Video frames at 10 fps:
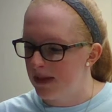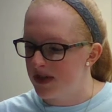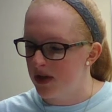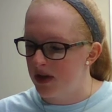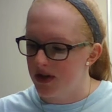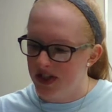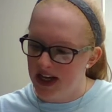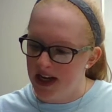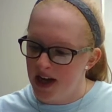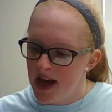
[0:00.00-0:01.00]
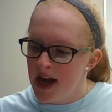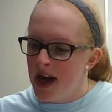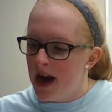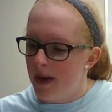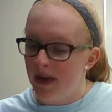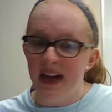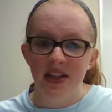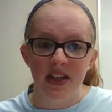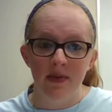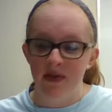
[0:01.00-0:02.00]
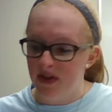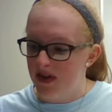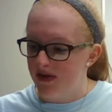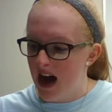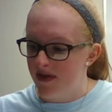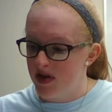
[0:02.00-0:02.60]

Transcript: So you'll see on page 755